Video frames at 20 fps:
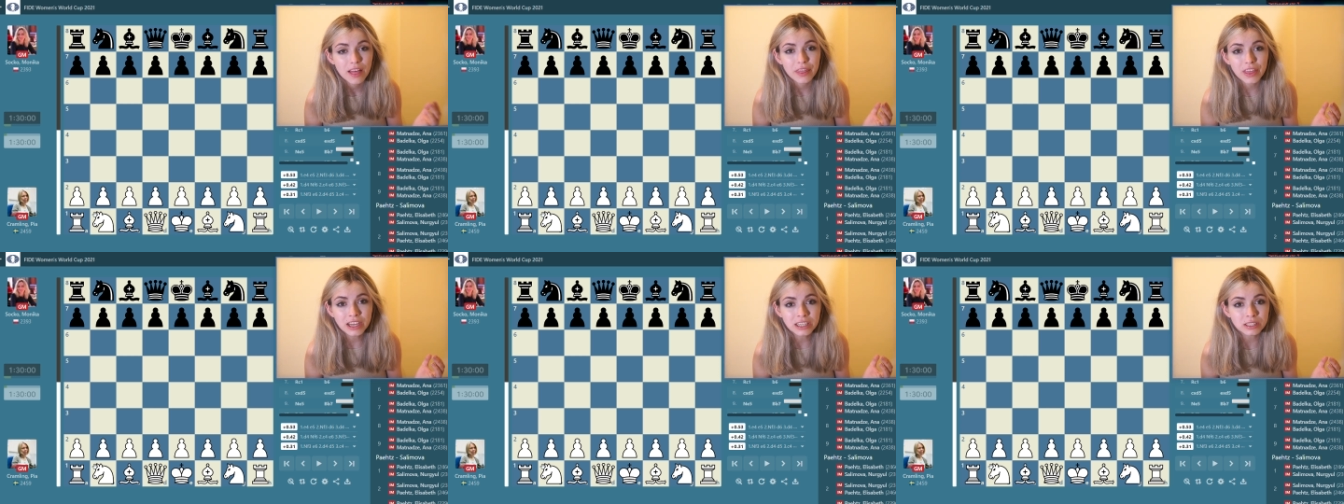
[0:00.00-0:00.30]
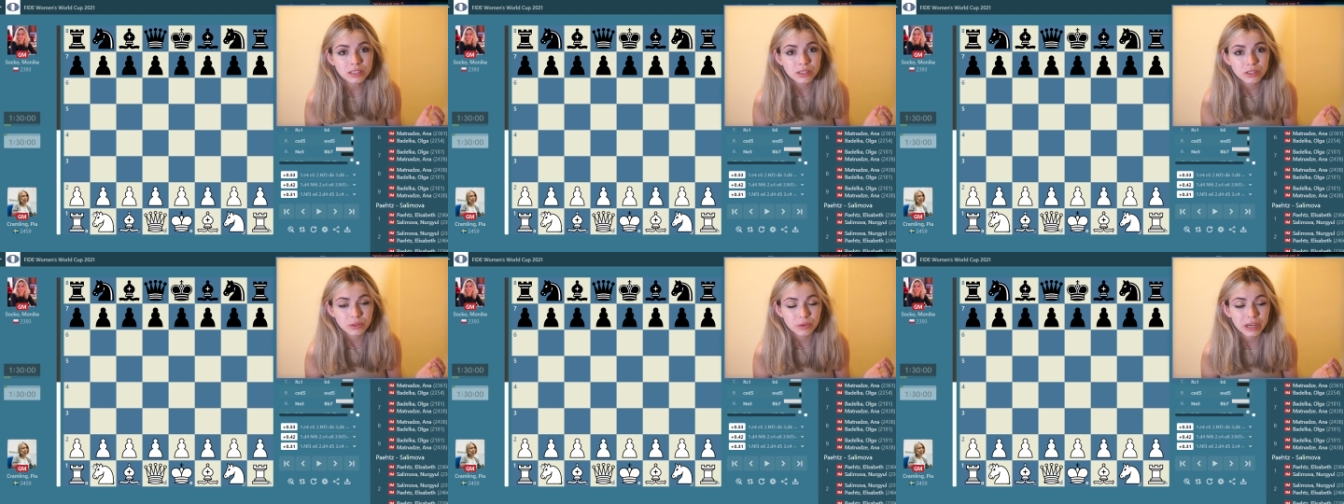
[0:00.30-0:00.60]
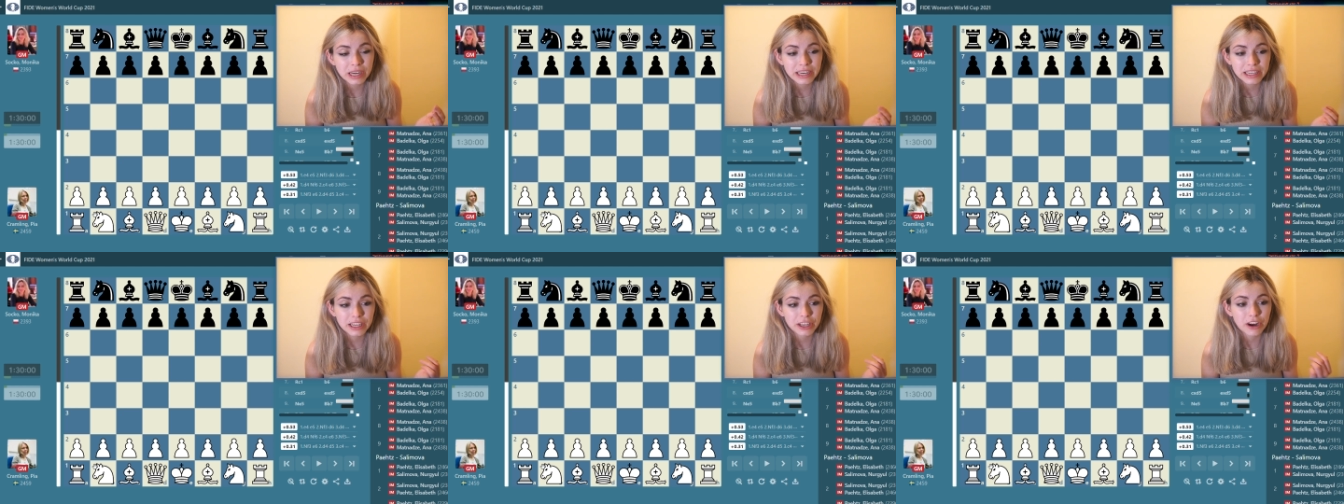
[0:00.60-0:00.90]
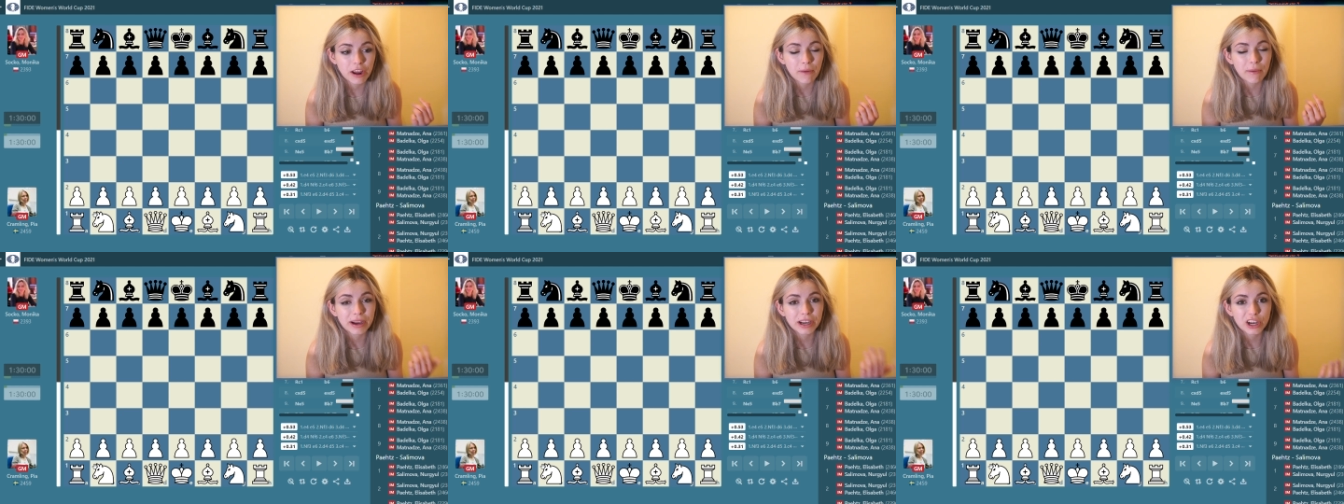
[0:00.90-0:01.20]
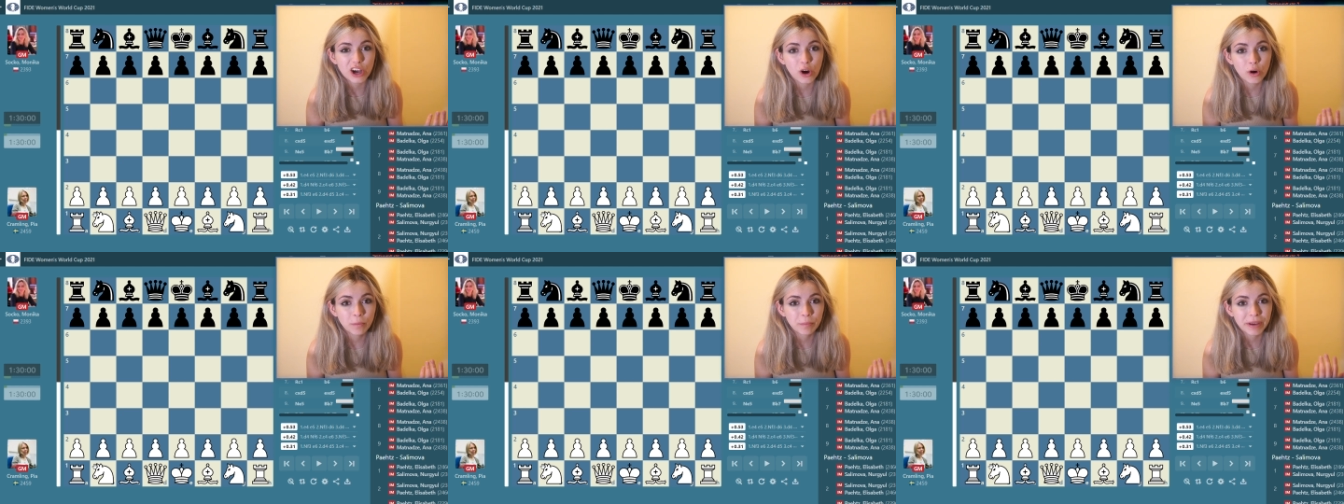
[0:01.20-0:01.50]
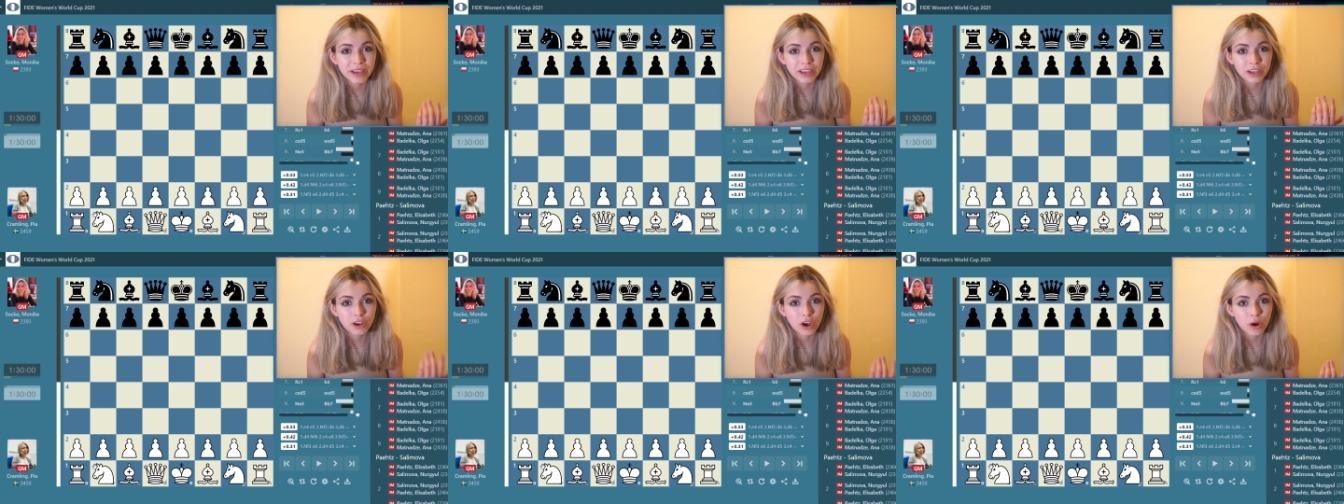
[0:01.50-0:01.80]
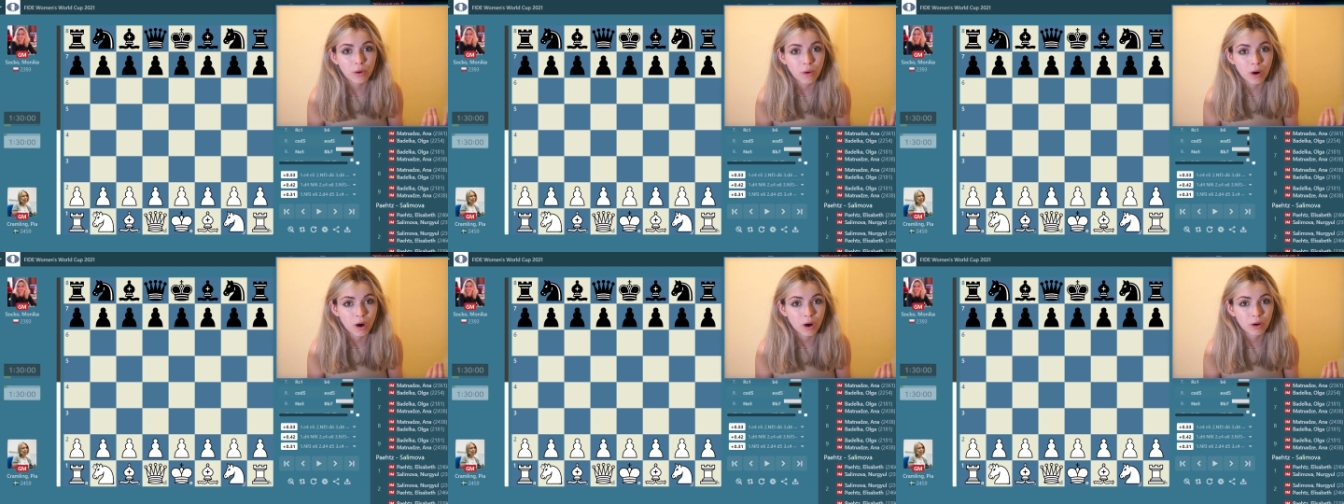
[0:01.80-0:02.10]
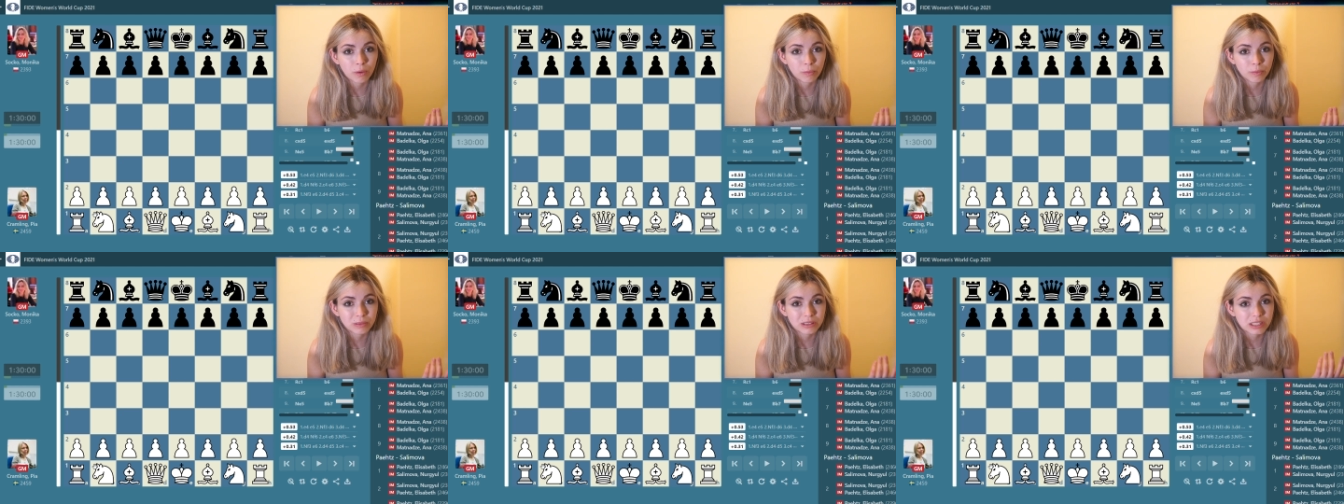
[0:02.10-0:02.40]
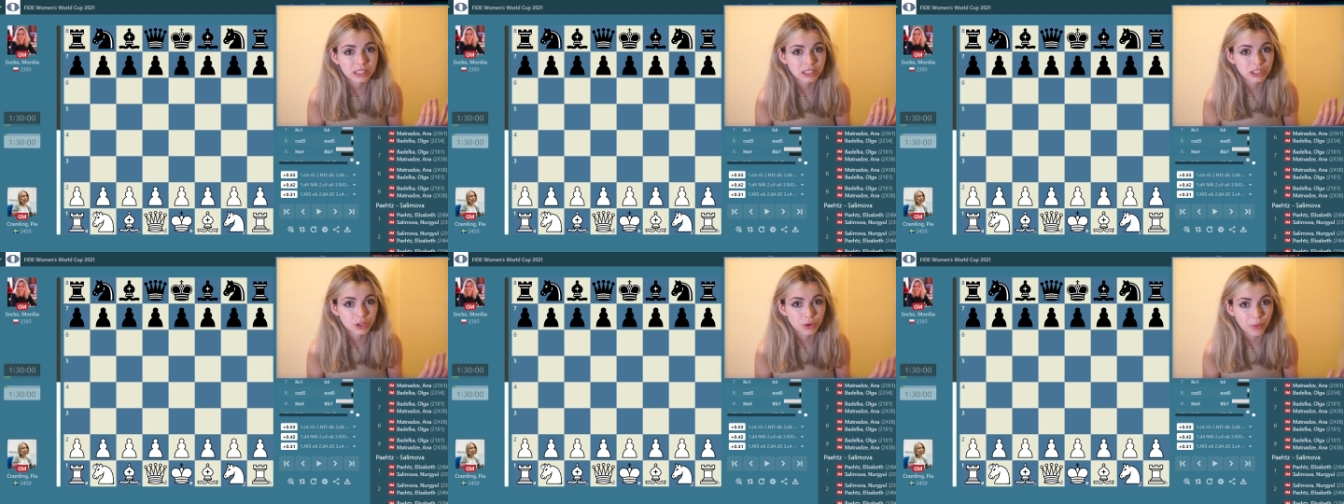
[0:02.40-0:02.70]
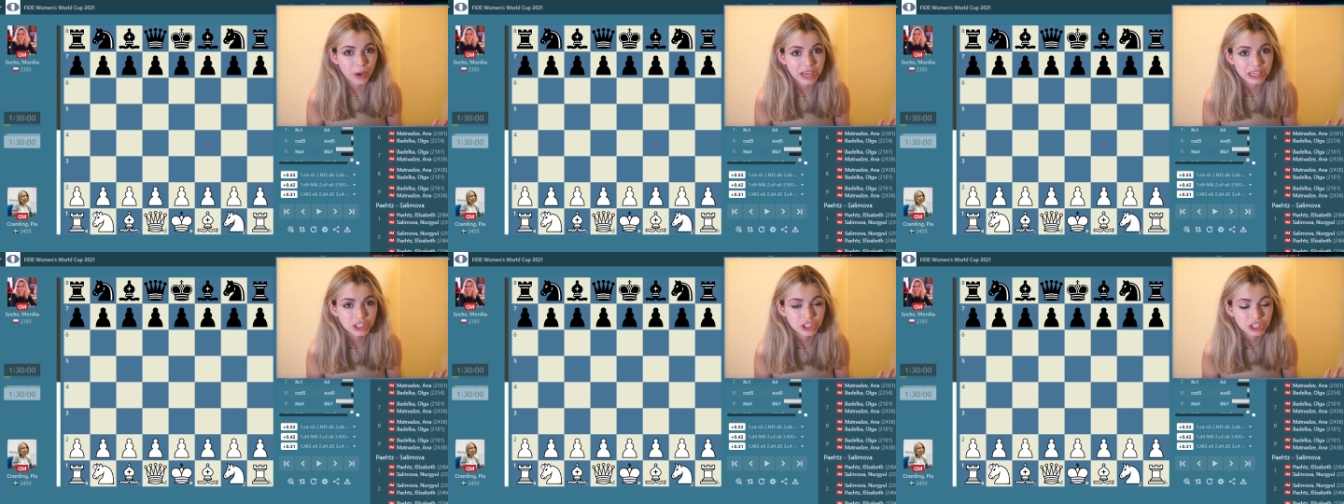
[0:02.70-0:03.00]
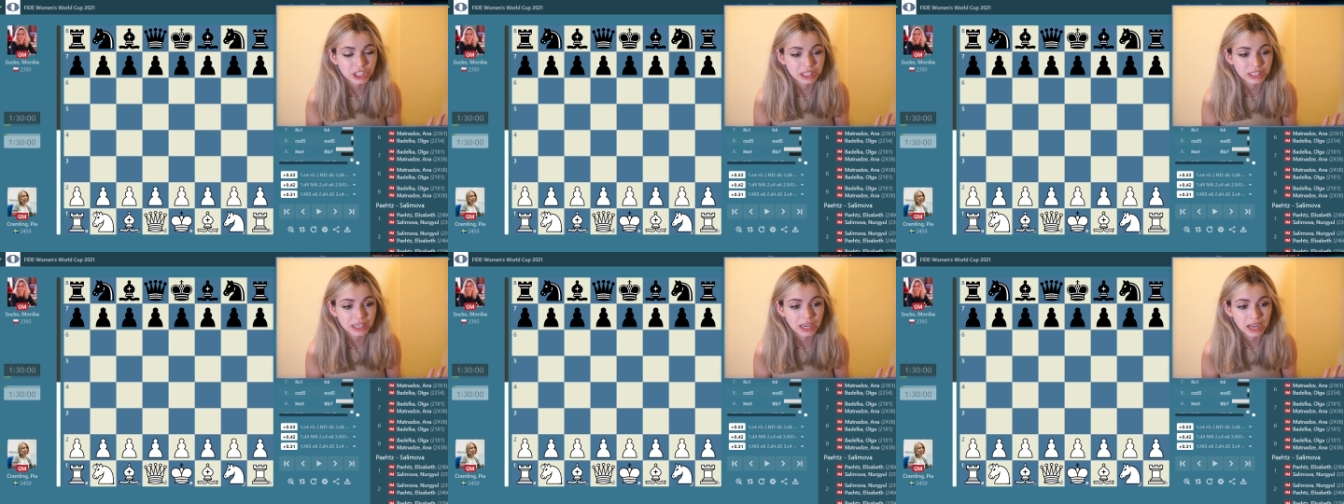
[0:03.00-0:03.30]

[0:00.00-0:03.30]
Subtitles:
this is really a go big go home situation,